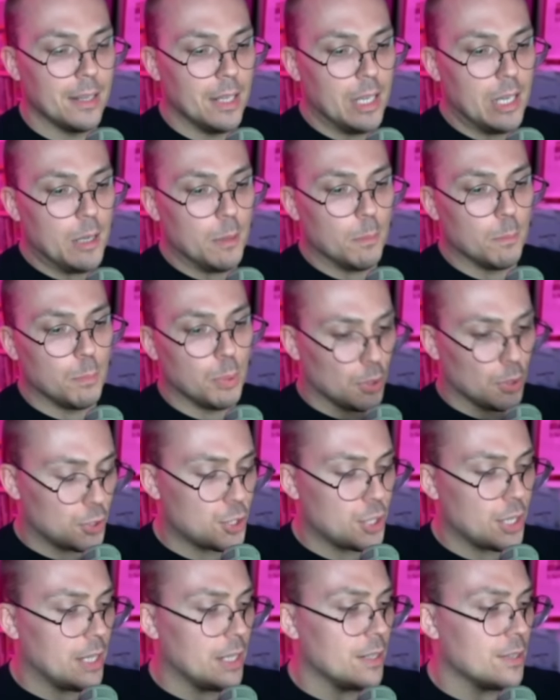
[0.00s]

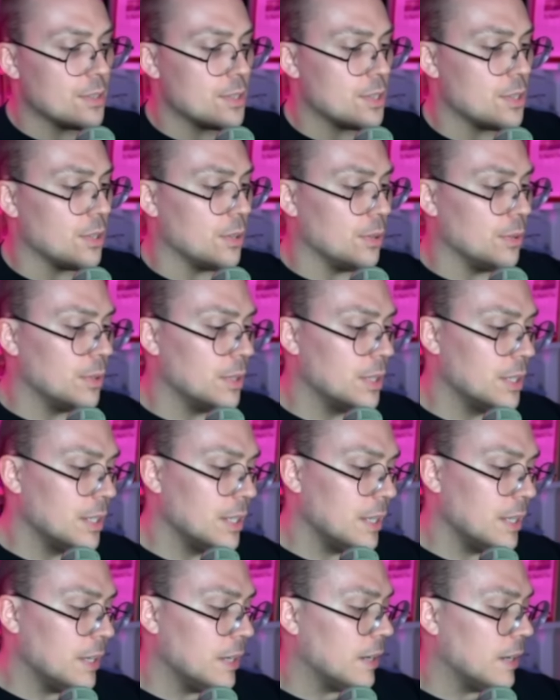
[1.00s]
bullshit into,
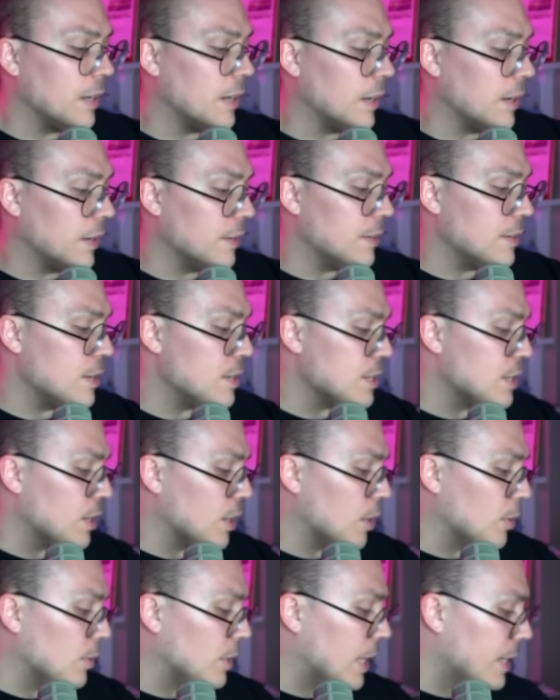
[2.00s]
you
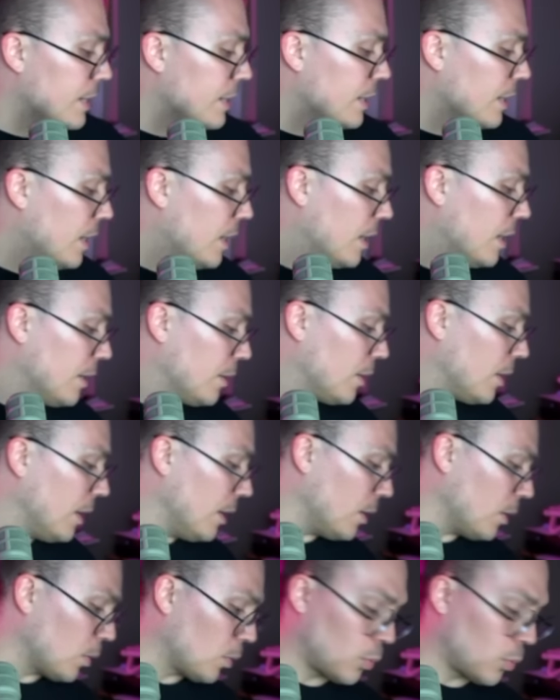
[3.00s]
know, like
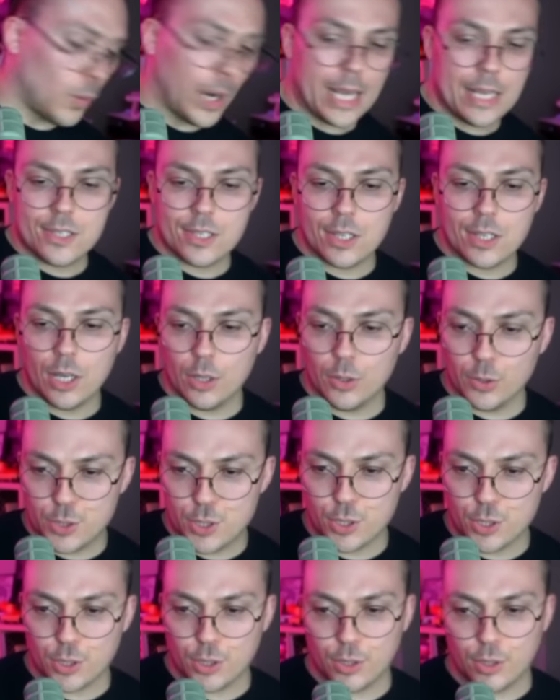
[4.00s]
race
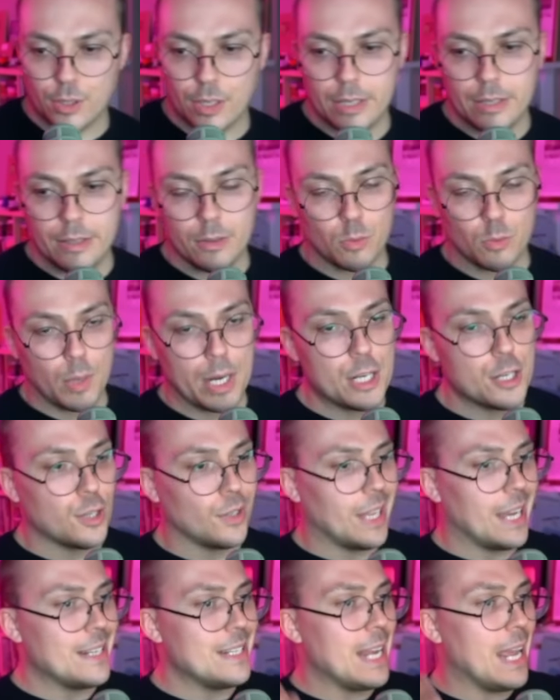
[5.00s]
culture and
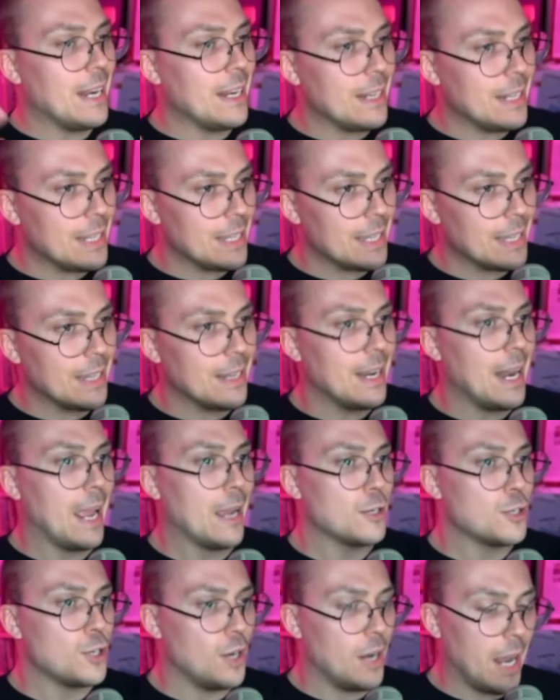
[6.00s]
racial identity and
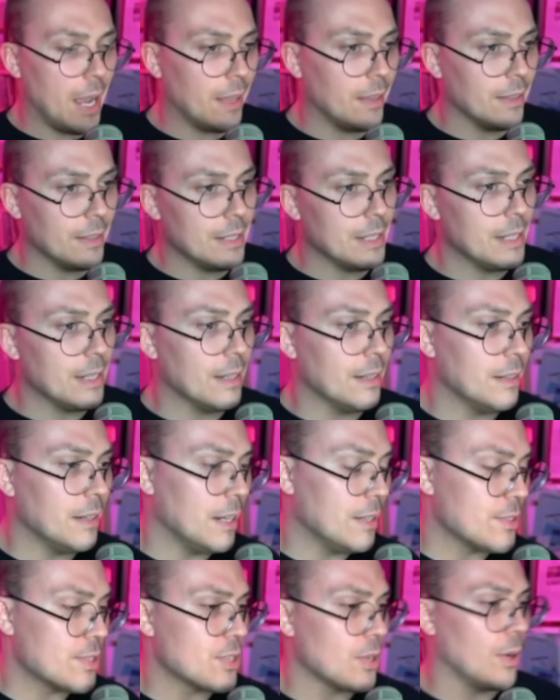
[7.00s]
nationality
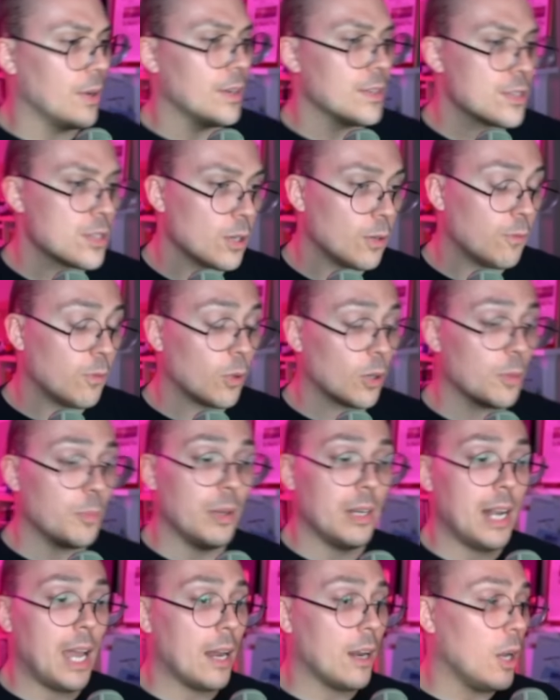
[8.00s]
and so on and so forth.
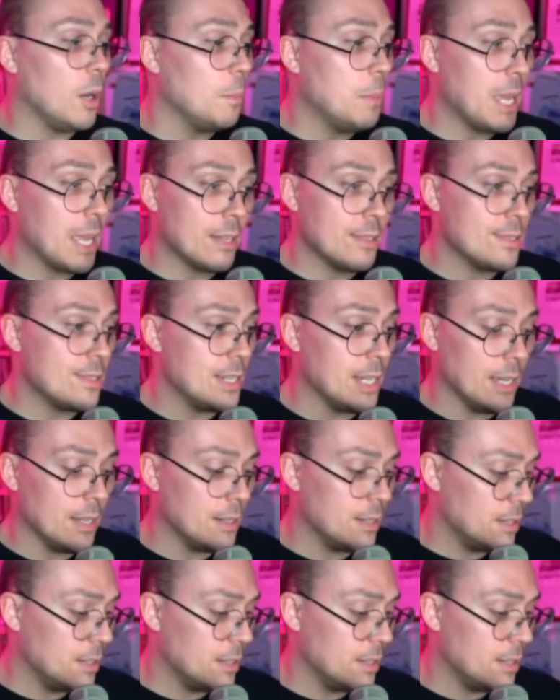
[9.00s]
But not all bands did.